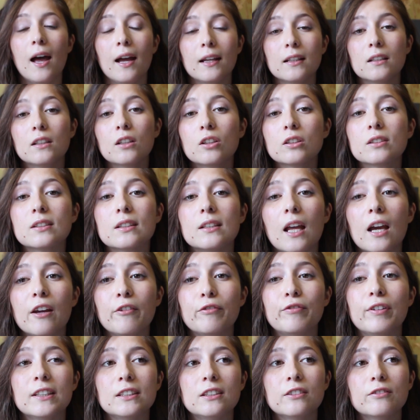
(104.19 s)
At NOS
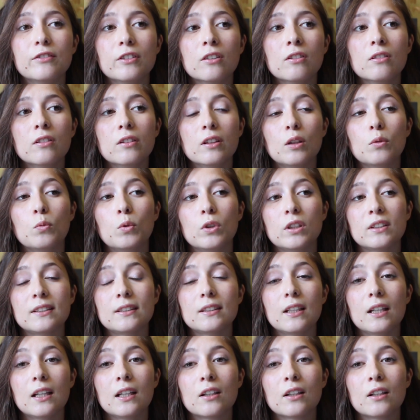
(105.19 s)
Alive Festival there was